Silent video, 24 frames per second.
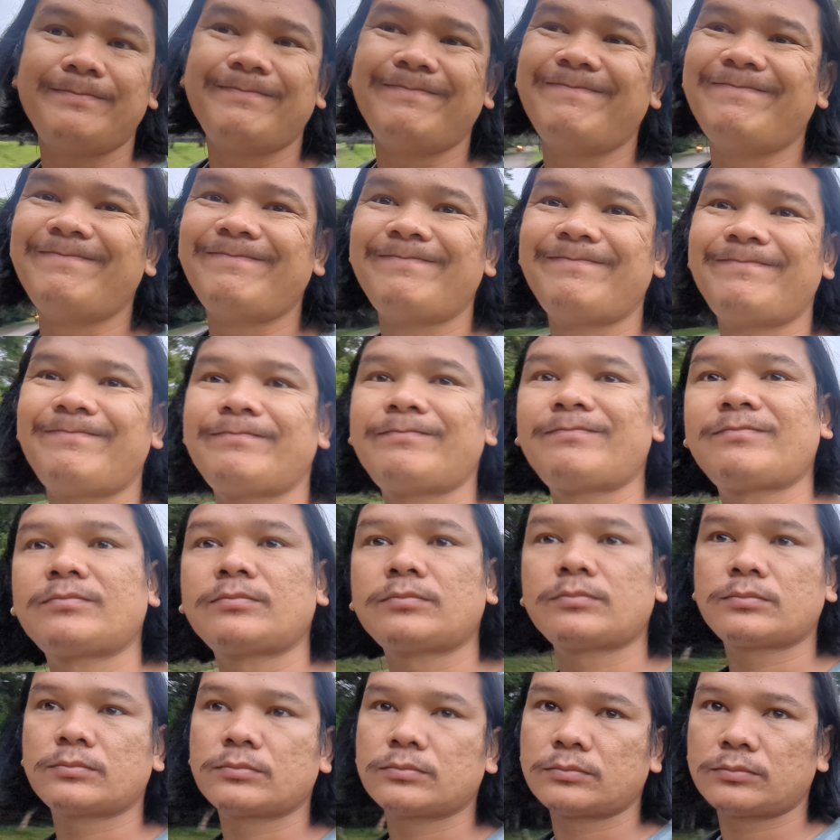
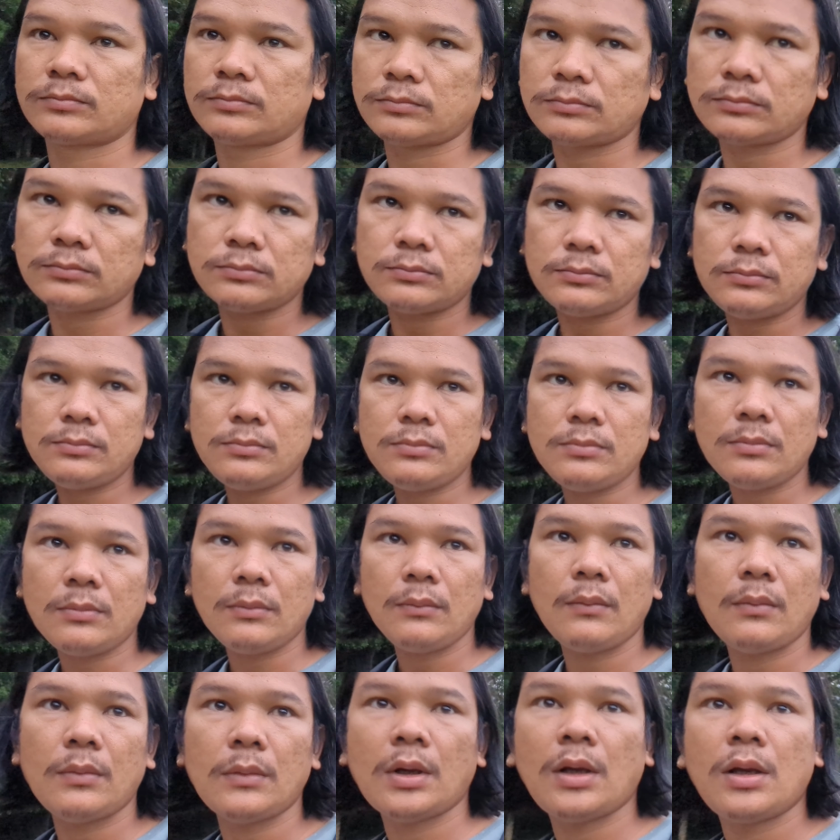
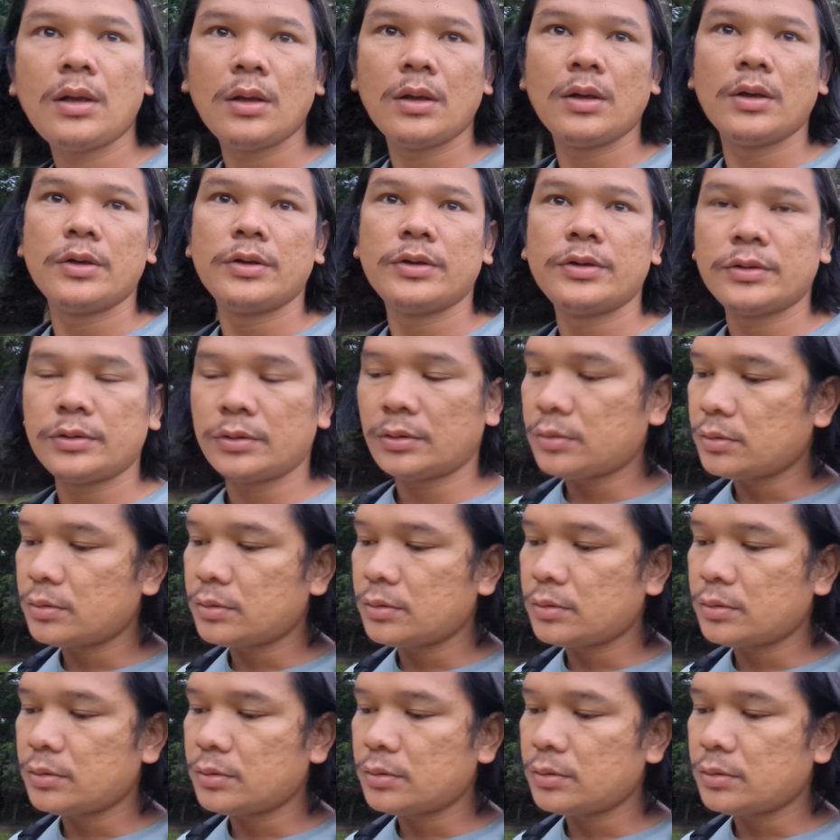No one is speaking in this clip.